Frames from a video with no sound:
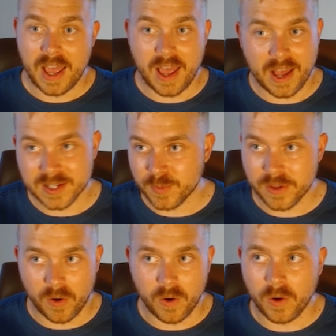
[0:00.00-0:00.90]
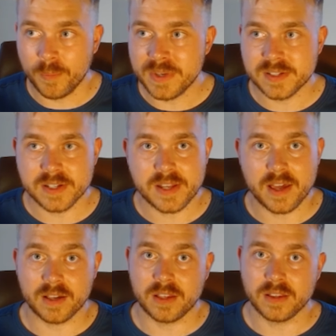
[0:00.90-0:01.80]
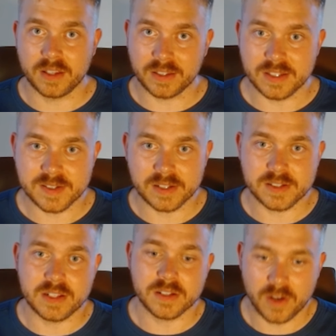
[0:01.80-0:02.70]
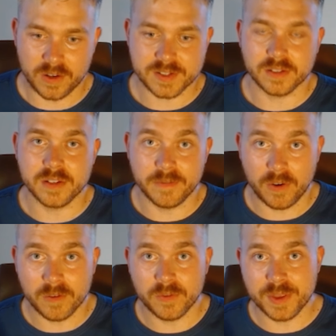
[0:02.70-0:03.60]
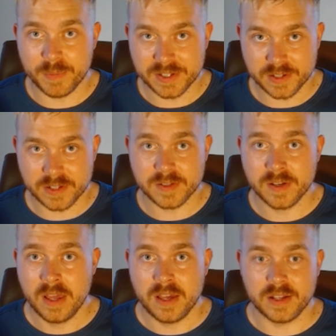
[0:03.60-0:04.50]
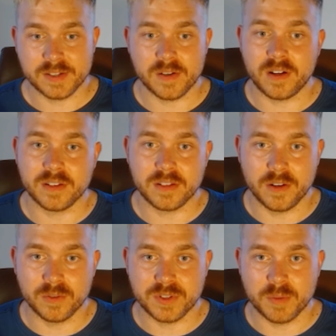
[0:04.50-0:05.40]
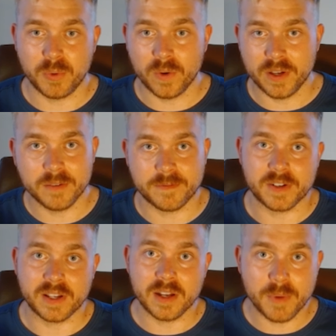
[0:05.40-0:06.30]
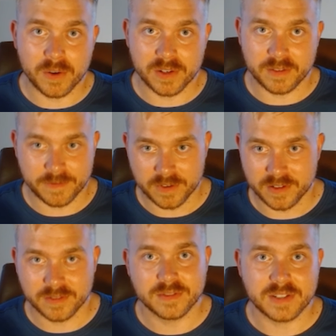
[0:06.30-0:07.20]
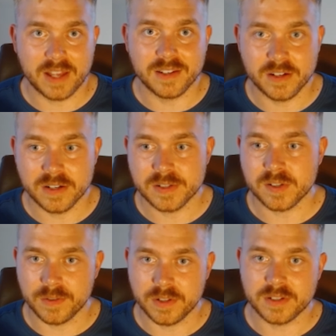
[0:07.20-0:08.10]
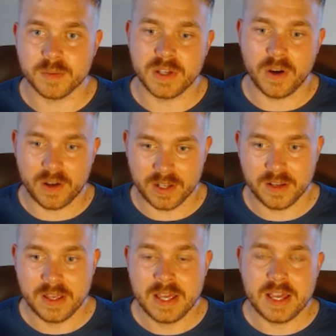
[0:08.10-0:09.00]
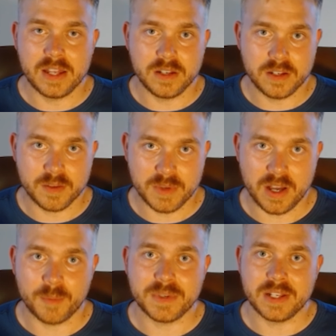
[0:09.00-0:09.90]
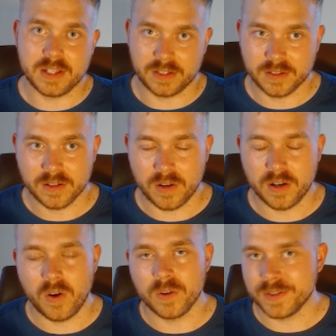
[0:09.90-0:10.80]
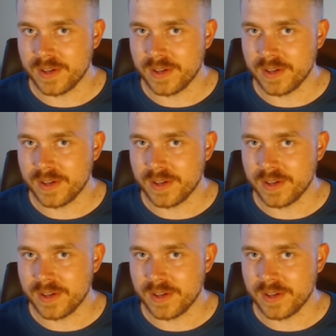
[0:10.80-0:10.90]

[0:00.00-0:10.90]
as with all business tech, like these things need to constantly evolve with the business. It's not, deploy it and forget about it for 10 years. You need to be on it and you need to be updating all the